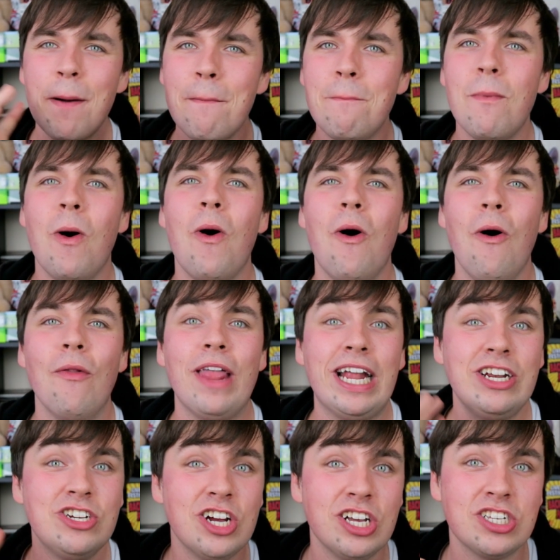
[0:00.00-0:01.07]
more
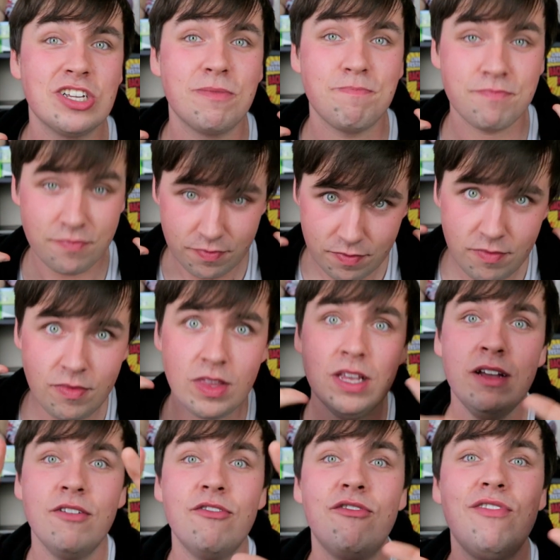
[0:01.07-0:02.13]
than just
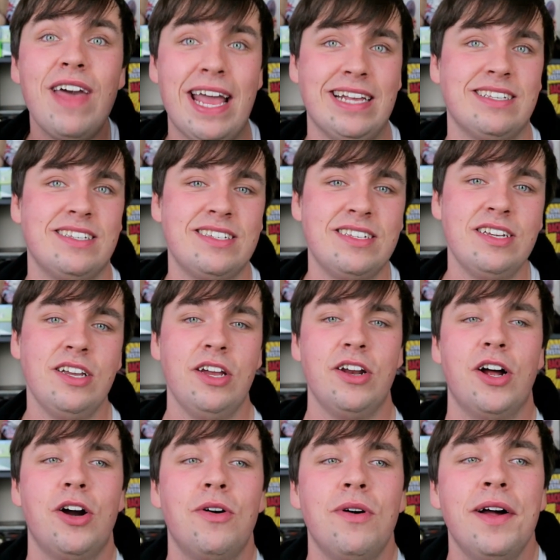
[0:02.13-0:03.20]
this, you
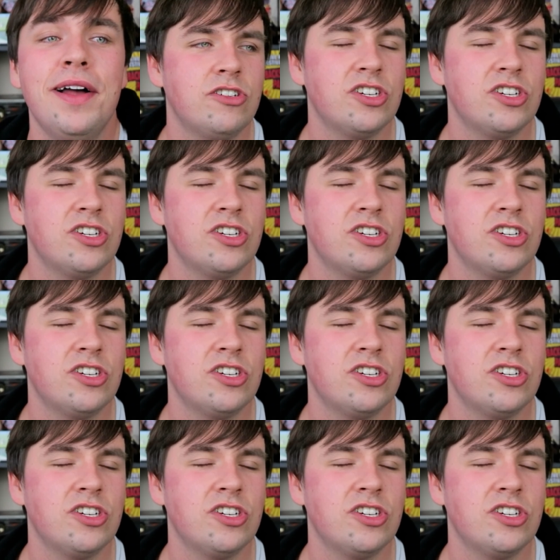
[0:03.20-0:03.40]
know.